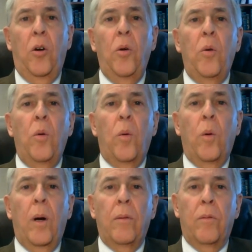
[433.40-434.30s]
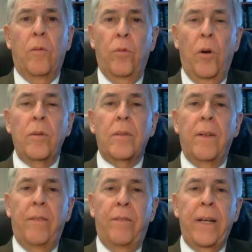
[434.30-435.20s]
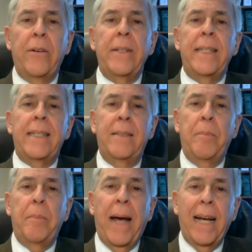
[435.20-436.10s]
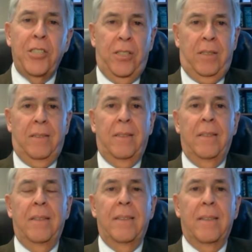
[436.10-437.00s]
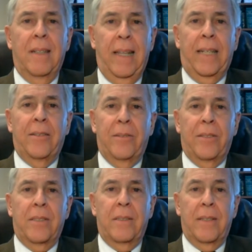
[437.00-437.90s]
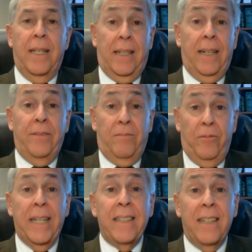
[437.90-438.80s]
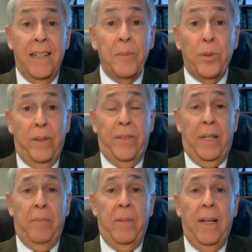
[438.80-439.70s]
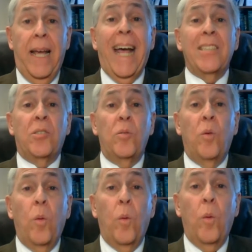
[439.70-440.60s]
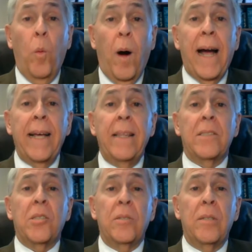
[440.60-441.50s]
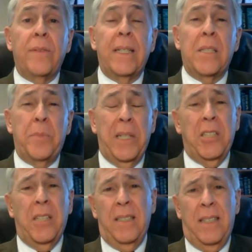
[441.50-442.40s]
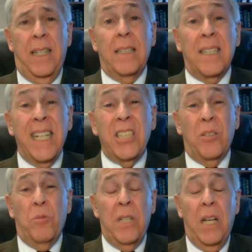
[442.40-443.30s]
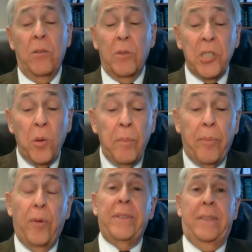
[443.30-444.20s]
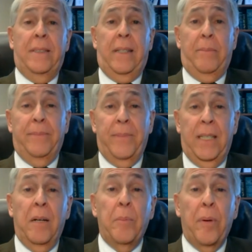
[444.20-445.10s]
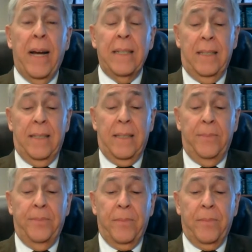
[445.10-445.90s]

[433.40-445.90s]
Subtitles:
who wrote very impassioned letters, and I've read a number of them, as to why the certified specialist designation was so important to them in their practice.